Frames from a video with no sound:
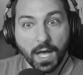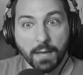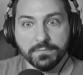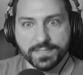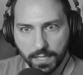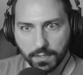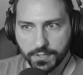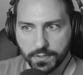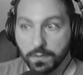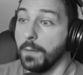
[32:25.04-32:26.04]
I'm
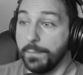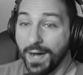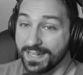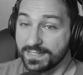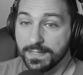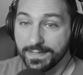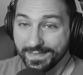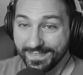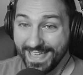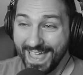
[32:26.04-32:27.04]
telling you. But
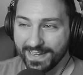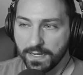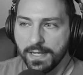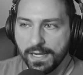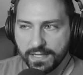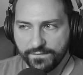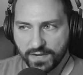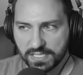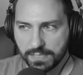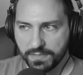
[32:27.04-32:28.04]
then they
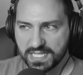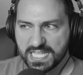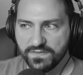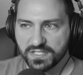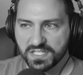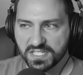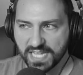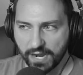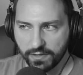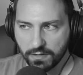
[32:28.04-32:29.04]
find something even
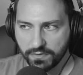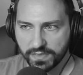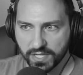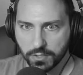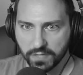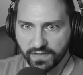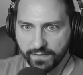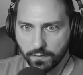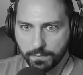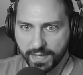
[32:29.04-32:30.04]
scarier than they could have ever